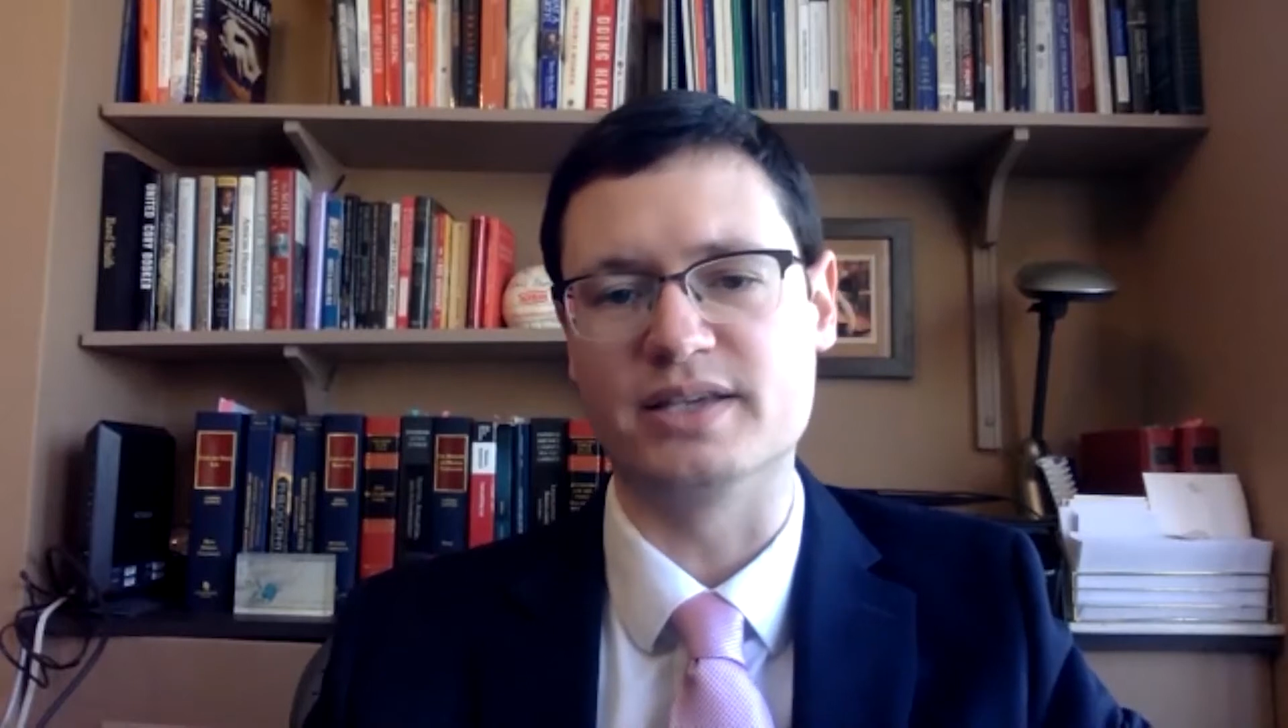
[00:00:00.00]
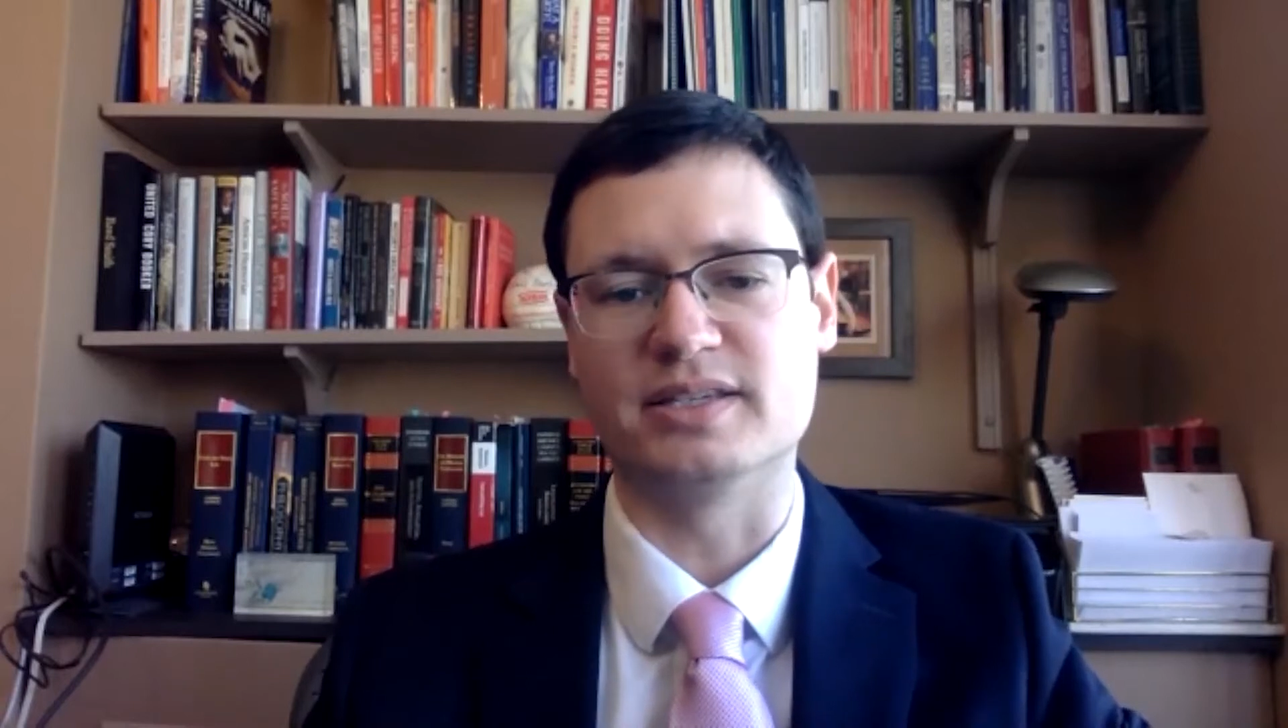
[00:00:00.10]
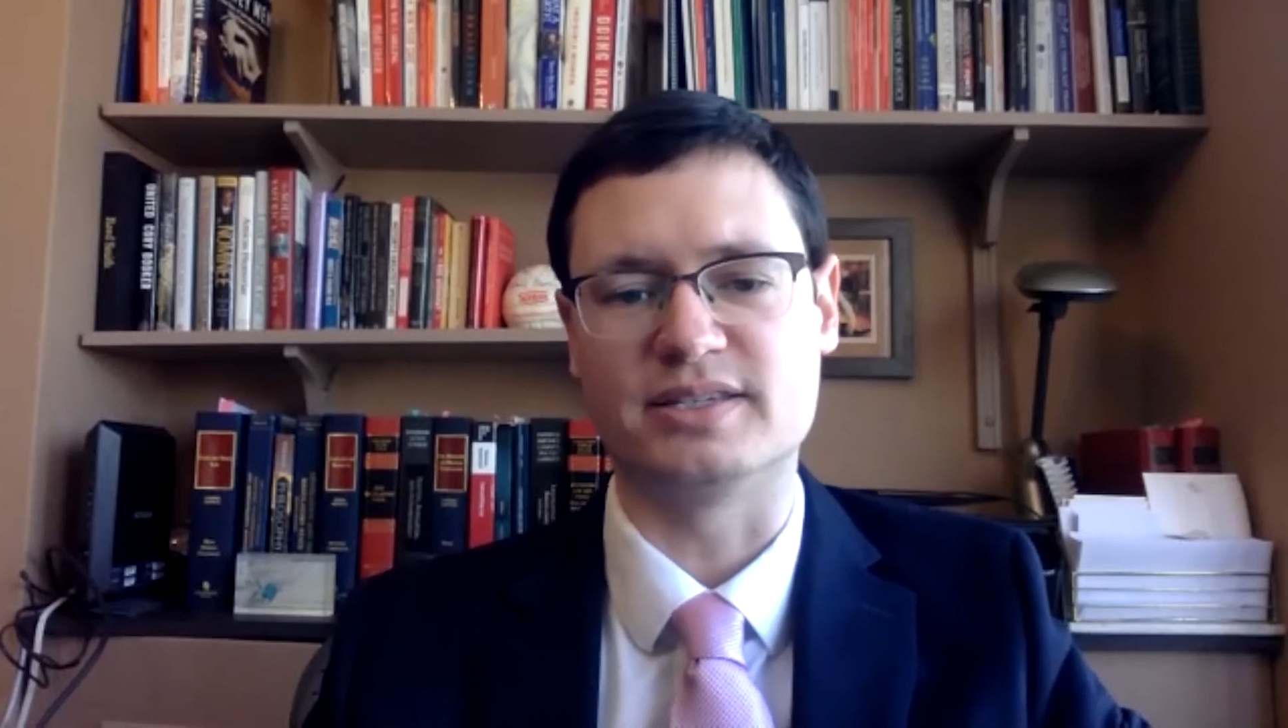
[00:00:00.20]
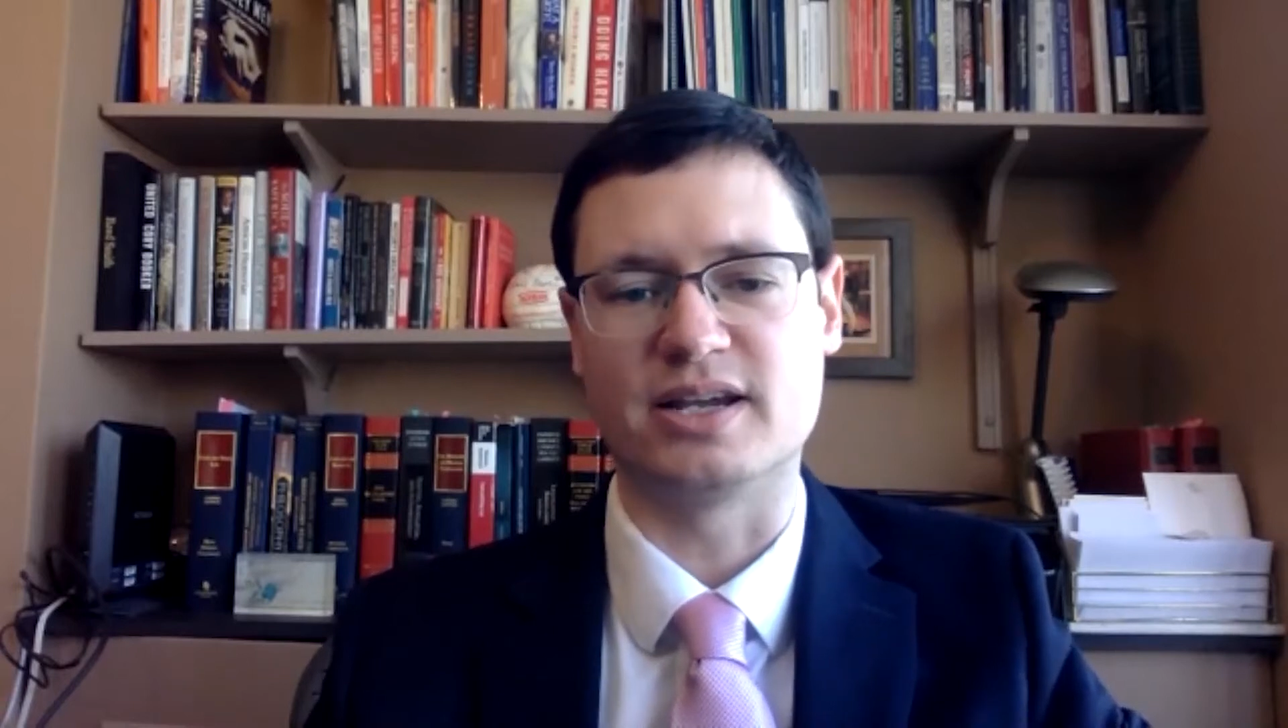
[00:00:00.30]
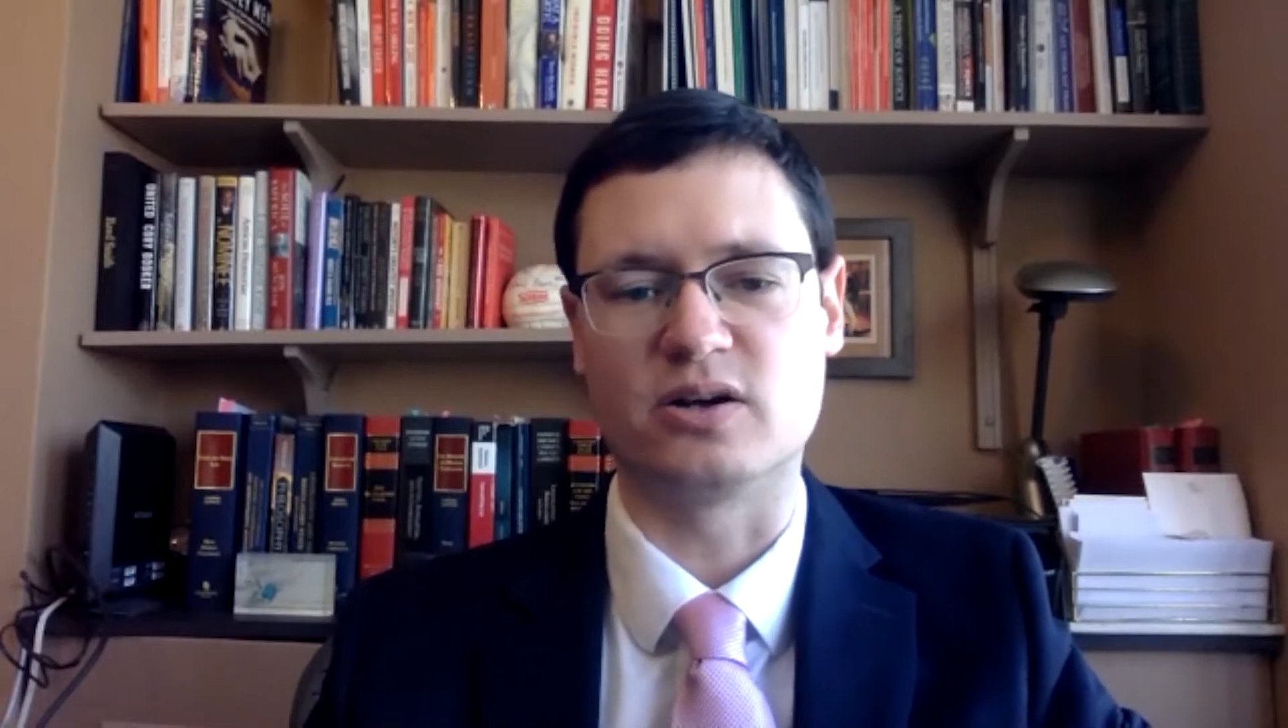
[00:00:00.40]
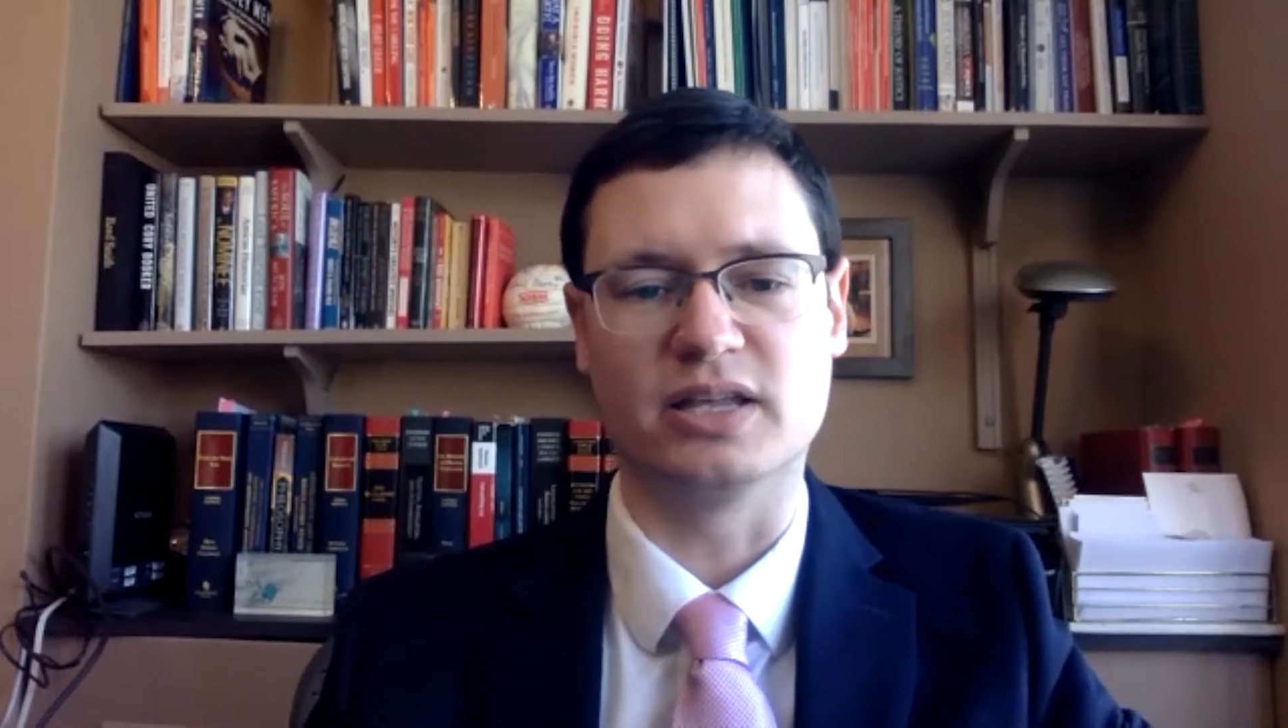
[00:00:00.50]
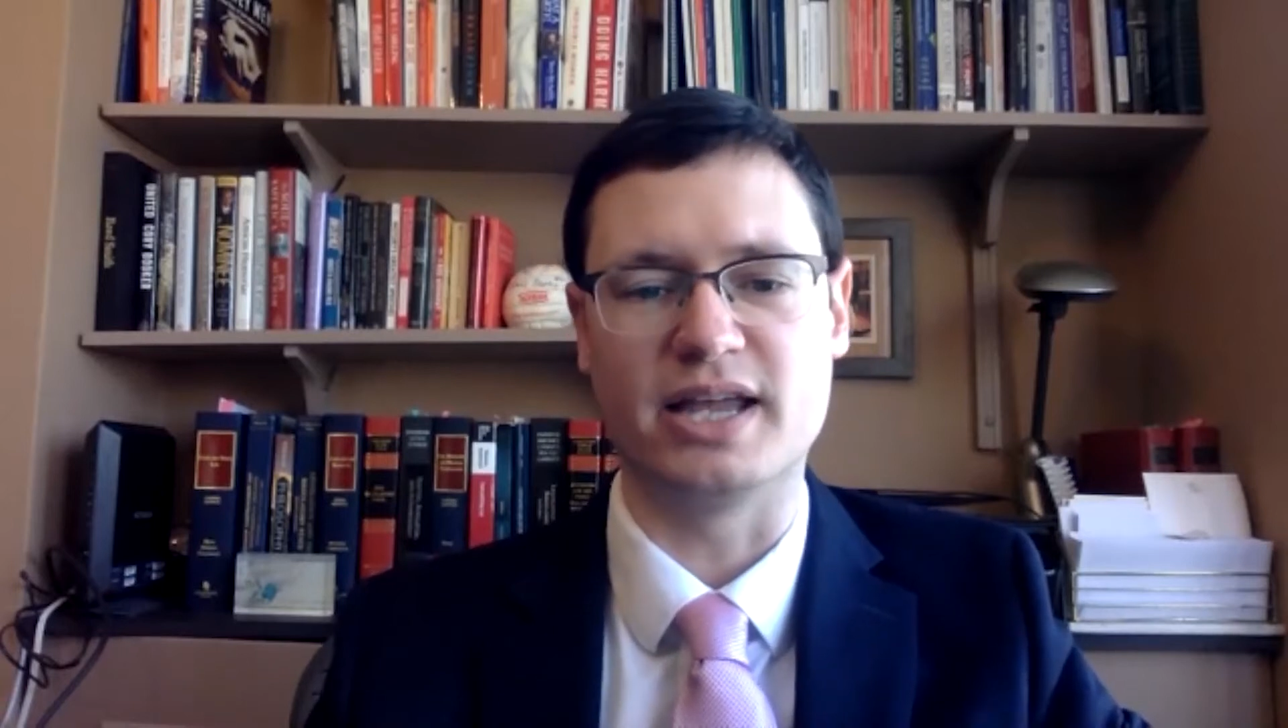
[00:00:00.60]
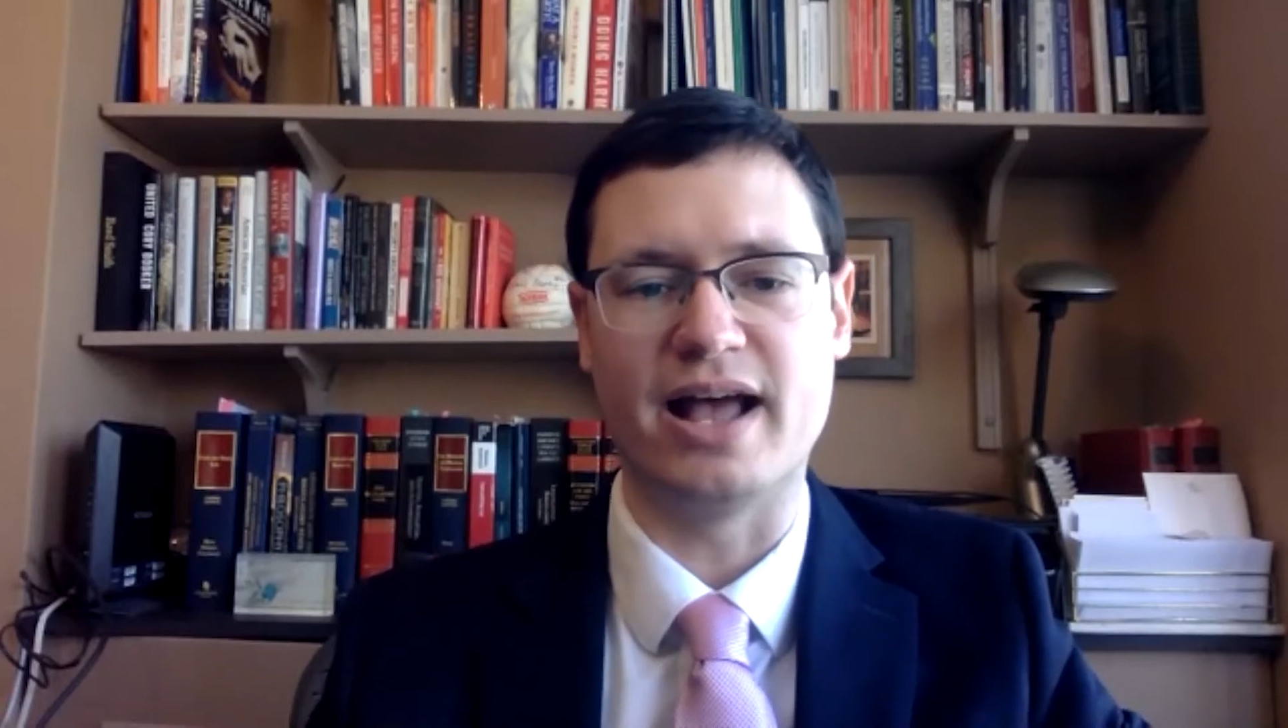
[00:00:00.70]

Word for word: necessarily